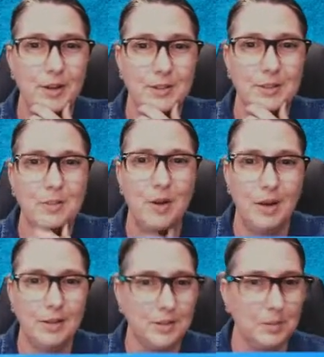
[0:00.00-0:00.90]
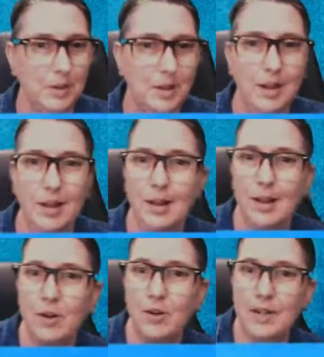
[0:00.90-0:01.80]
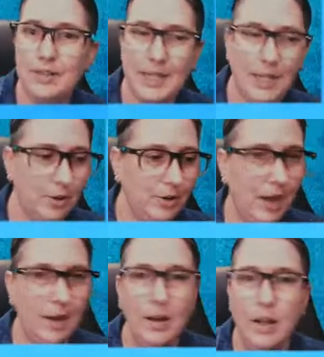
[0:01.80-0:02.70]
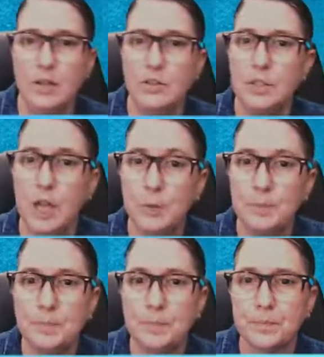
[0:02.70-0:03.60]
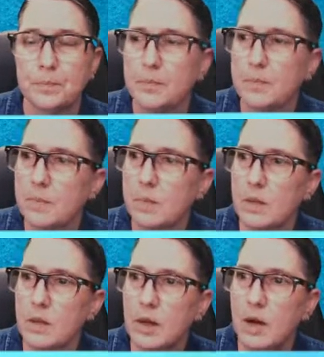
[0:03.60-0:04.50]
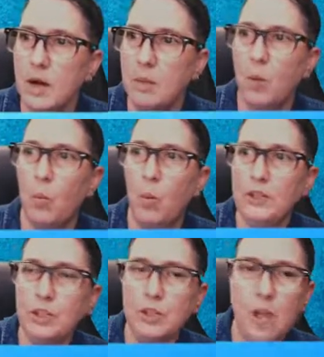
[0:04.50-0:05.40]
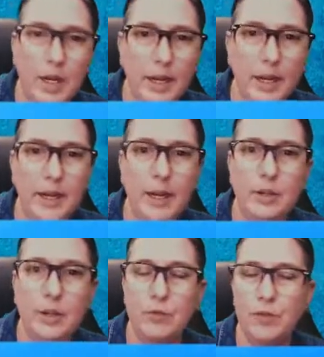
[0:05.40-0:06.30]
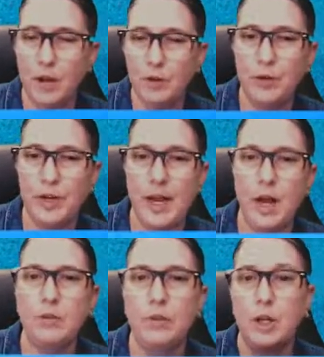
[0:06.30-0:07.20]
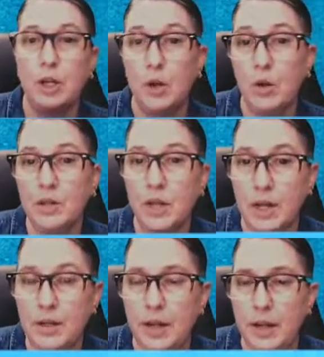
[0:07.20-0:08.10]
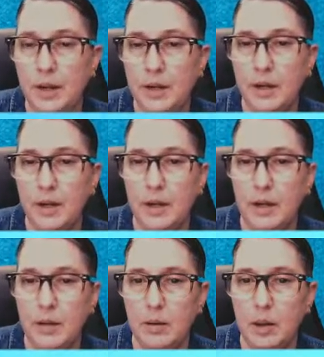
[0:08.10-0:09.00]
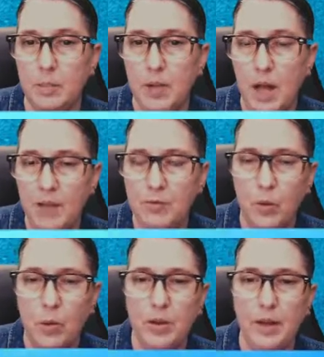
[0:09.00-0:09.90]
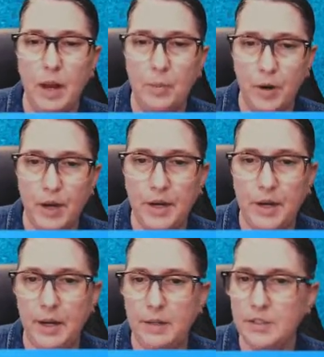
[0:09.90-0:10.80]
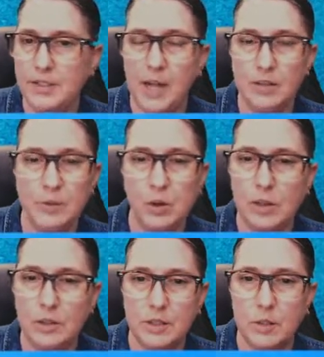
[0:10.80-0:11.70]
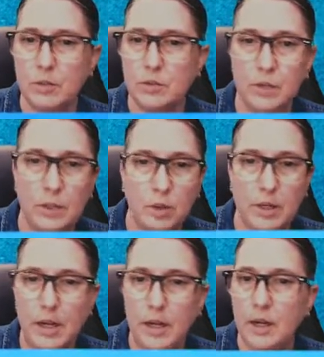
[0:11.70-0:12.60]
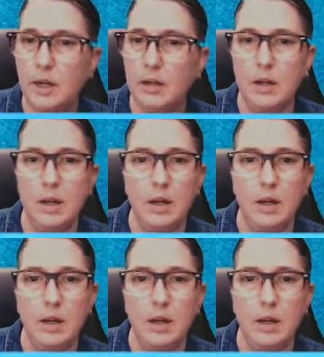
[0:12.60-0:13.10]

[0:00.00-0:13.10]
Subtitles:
Awesome. Awesome. Great to hear that. So once you log in and you've got your free account, you can go online and apply for the upgrade, and it just asks a few questions like, what school do you work at,